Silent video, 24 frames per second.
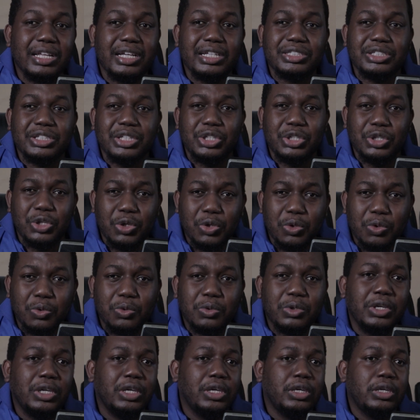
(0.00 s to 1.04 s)
you and say,
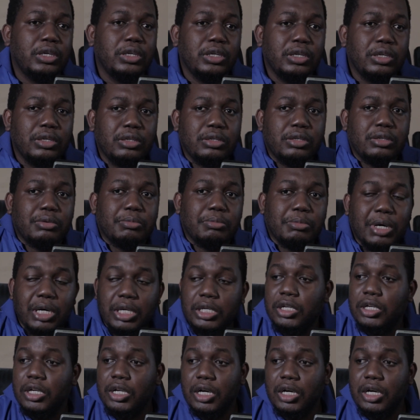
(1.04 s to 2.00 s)
yo, man,